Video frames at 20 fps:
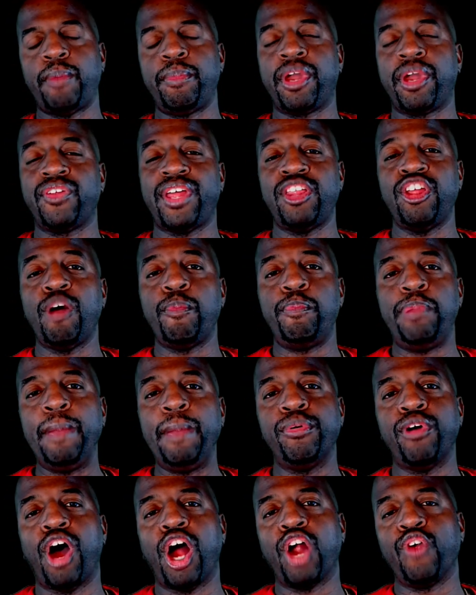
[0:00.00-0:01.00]
Because they know
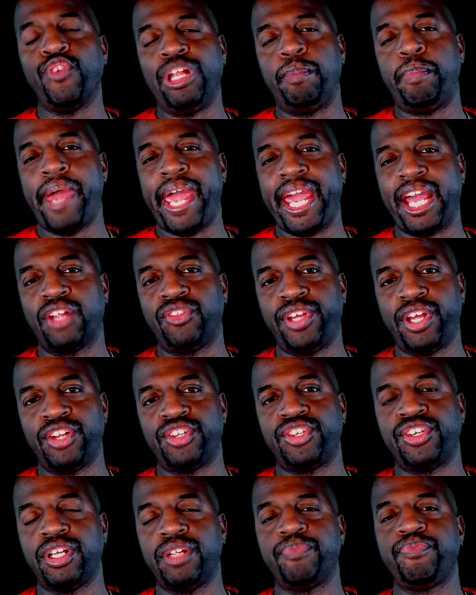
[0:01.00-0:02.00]
people aren't really paying
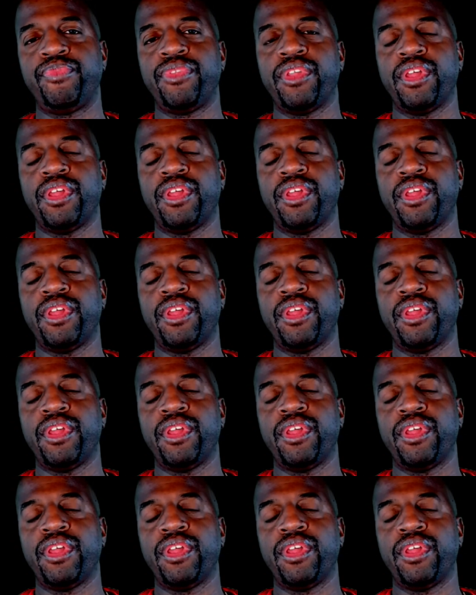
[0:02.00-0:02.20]
attention